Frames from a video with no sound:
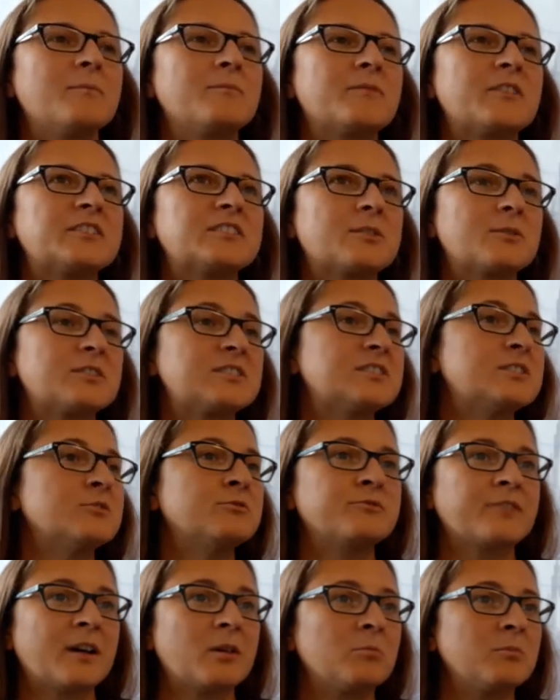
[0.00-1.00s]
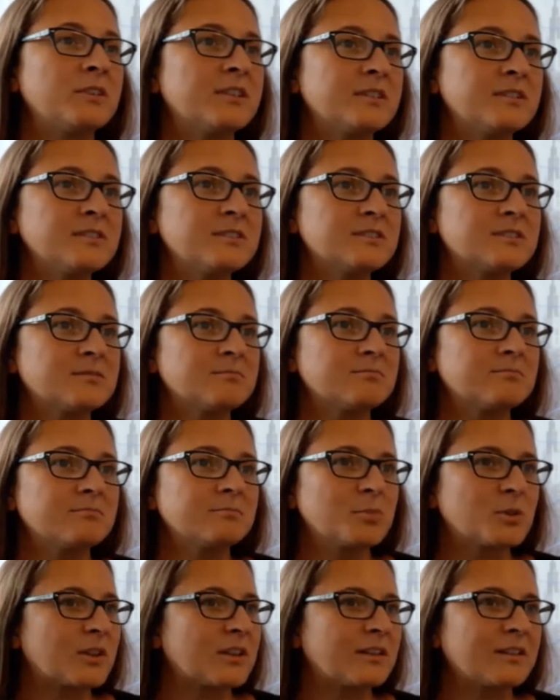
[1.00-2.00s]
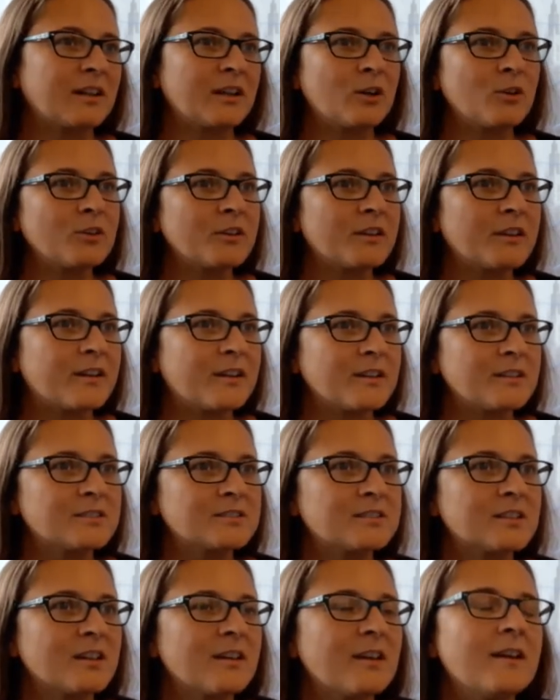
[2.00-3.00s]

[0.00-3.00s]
So it's still families booking their holidays.